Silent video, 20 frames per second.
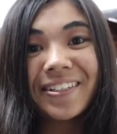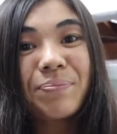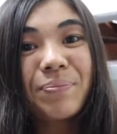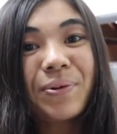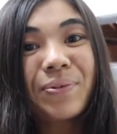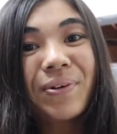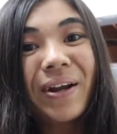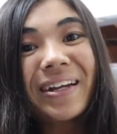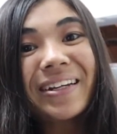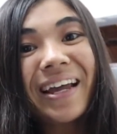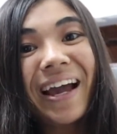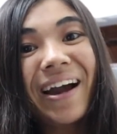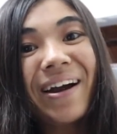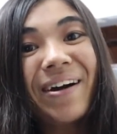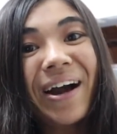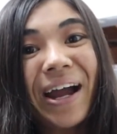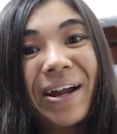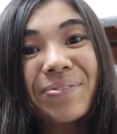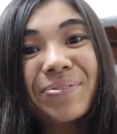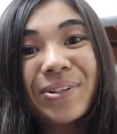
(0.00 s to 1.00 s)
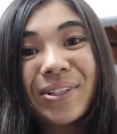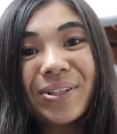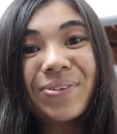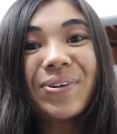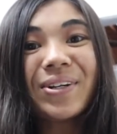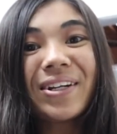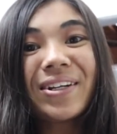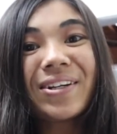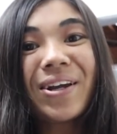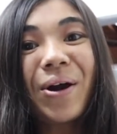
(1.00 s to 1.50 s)
But right now, I really
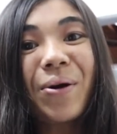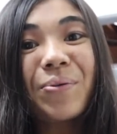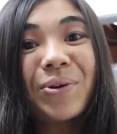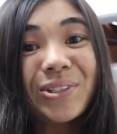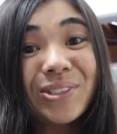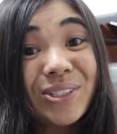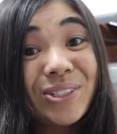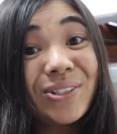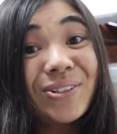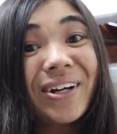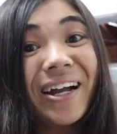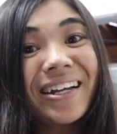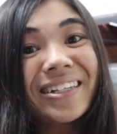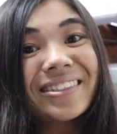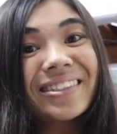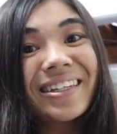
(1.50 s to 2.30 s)
want to know what you guys